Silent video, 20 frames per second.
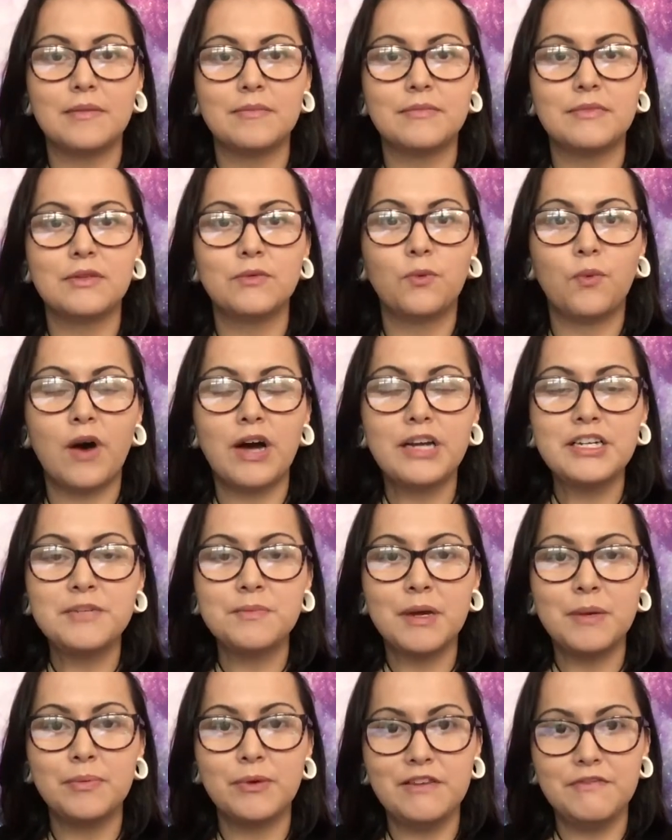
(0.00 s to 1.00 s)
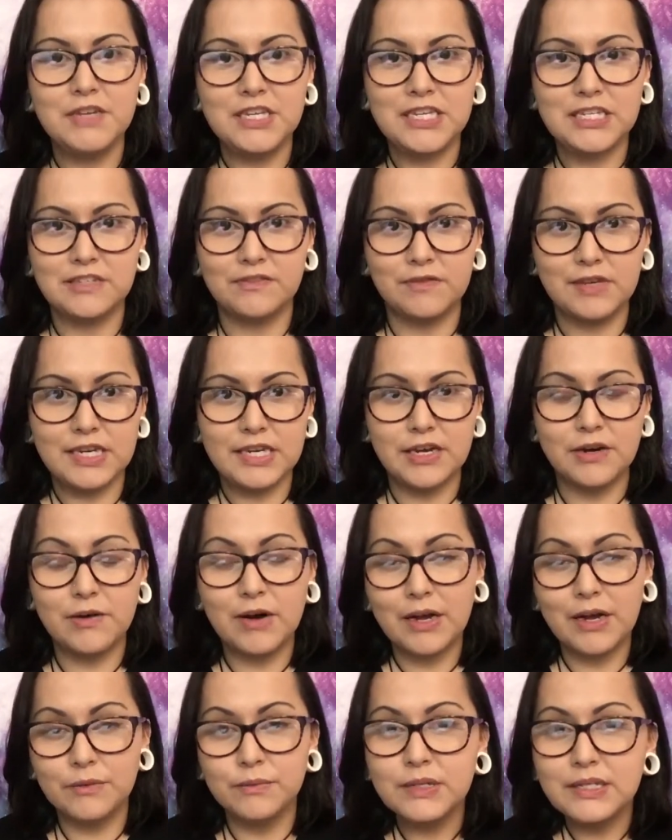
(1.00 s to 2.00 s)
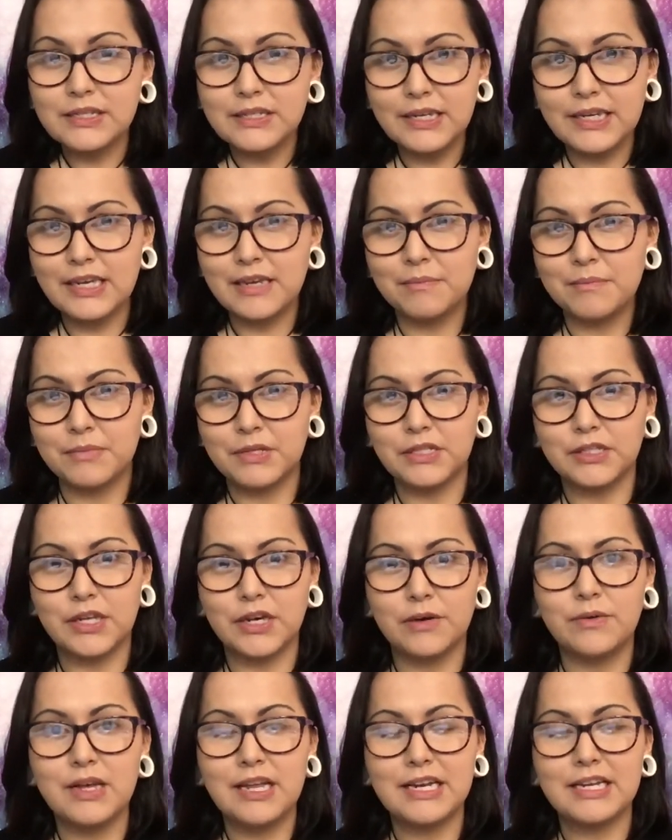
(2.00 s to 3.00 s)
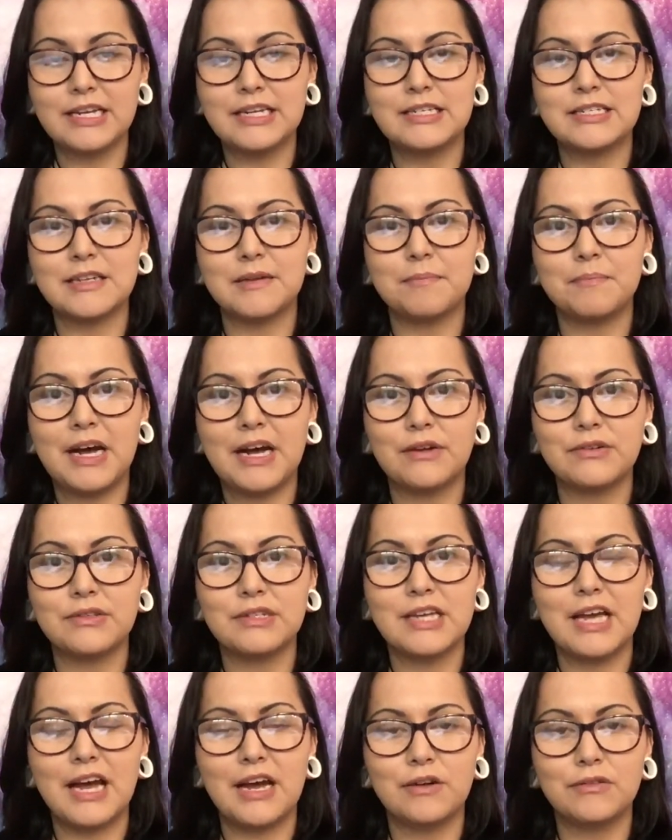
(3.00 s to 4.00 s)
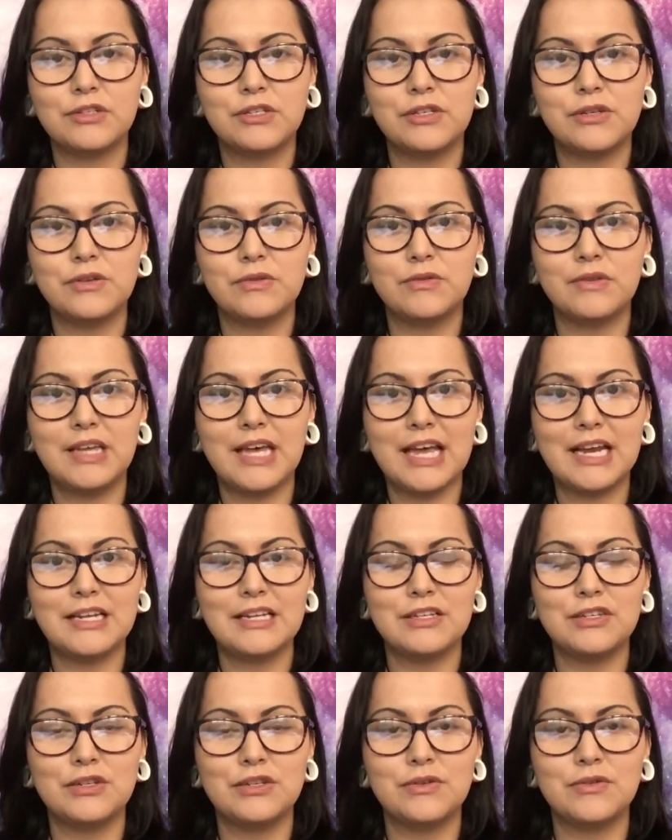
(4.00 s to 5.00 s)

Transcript: watch my previous video. I will link it below, and it is about how to get into